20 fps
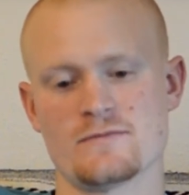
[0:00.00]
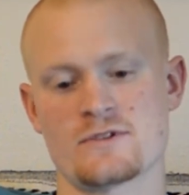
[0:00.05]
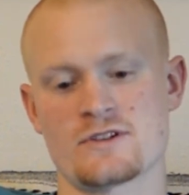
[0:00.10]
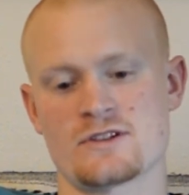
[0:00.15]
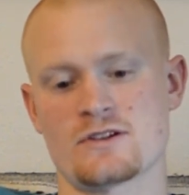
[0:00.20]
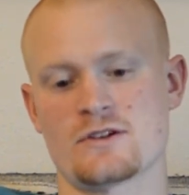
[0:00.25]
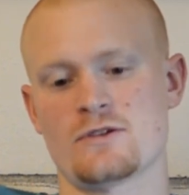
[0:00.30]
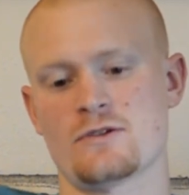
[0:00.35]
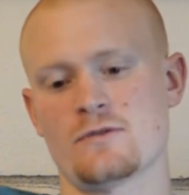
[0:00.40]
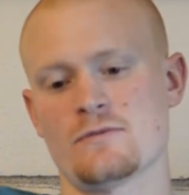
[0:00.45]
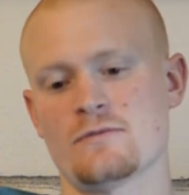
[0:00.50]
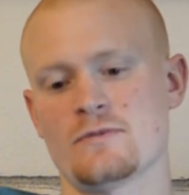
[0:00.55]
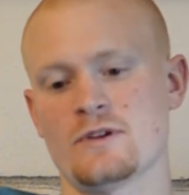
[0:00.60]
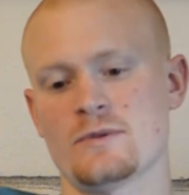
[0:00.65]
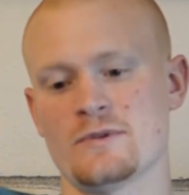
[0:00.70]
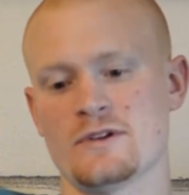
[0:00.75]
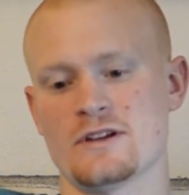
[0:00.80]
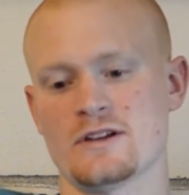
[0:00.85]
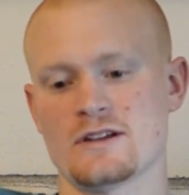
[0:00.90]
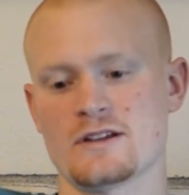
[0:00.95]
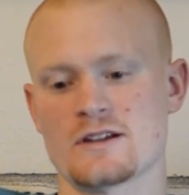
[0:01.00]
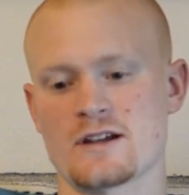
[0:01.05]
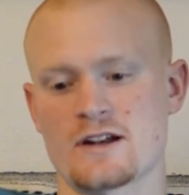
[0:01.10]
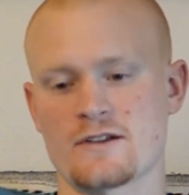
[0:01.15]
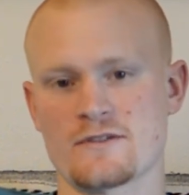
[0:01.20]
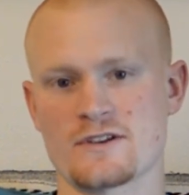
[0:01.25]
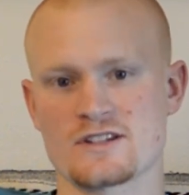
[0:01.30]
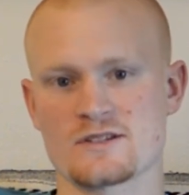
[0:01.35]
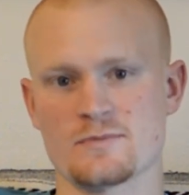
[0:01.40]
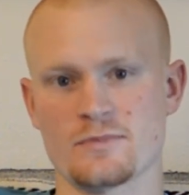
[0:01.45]
So let me kind of
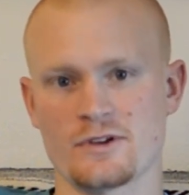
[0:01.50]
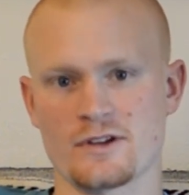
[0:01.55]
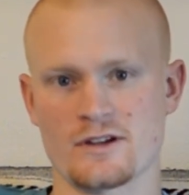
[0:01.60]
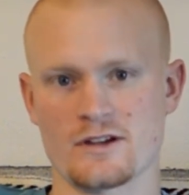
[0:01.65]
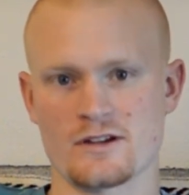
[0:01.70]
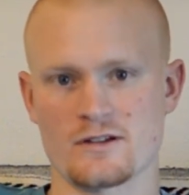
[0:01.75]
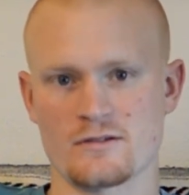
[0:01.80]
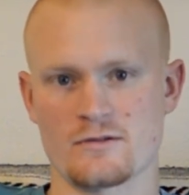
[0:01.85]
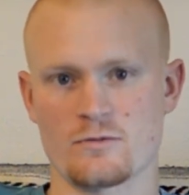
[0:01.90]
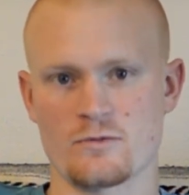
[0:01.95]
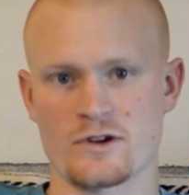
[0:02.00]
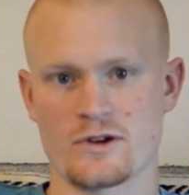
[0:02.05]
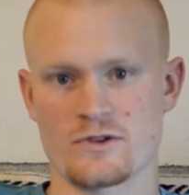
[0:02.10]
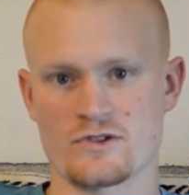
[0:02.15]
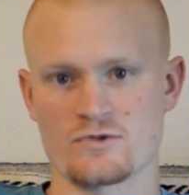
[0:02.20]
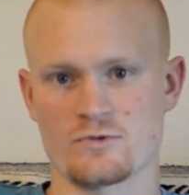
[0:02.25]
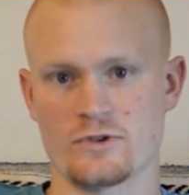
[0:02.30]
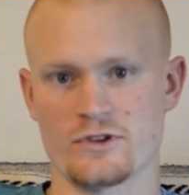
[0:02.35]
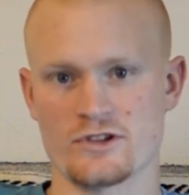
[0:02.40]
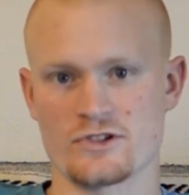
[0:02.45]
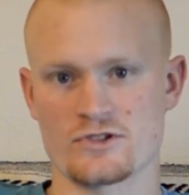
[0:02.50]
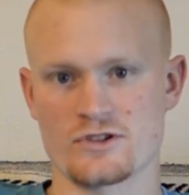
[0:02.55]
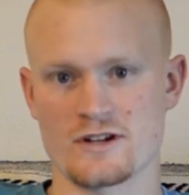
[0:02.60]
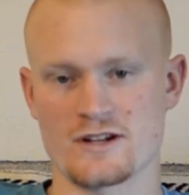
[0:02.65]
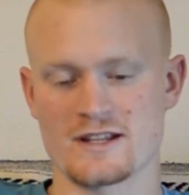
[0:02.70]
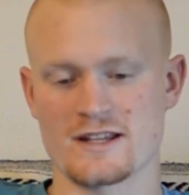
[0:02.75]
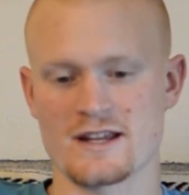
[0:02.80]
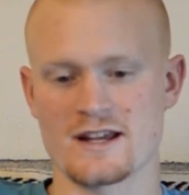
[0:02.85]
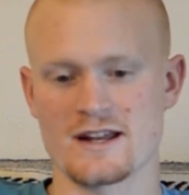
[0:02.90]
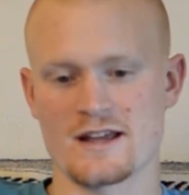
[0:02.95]
explain what I was really trying
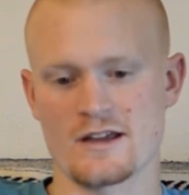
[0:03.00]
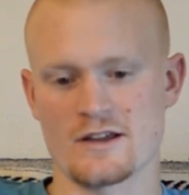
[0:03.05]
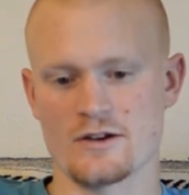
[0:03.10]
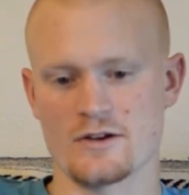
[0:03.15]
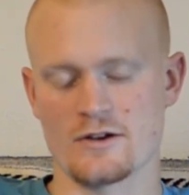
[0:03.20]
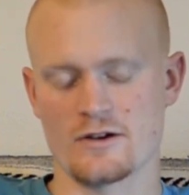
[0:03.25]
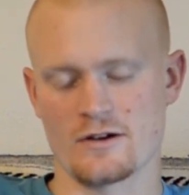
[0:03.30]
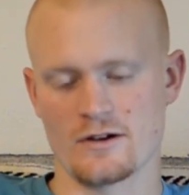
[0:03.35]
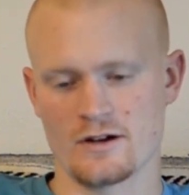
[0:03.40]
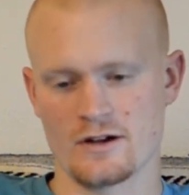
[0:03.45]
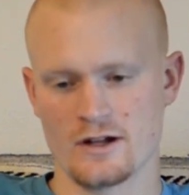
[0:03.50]
to get at here.